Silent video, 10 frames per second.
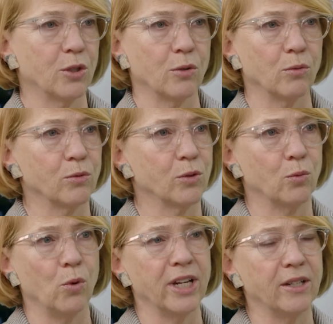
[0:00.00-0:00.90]
So the
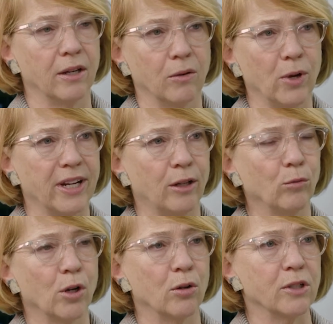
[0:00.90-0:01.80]
uh,
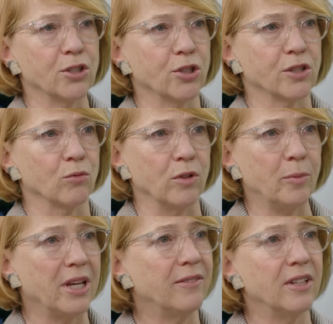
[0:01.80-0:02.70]
Waydale Road is just
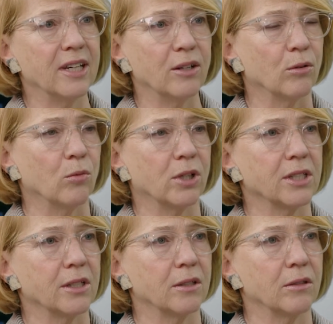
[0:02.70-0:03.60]
repaving it, or
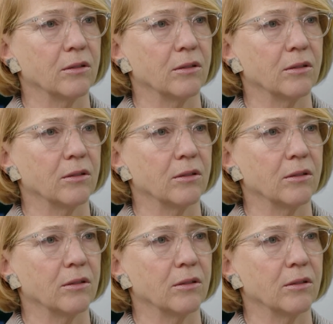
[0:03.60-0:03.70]
what?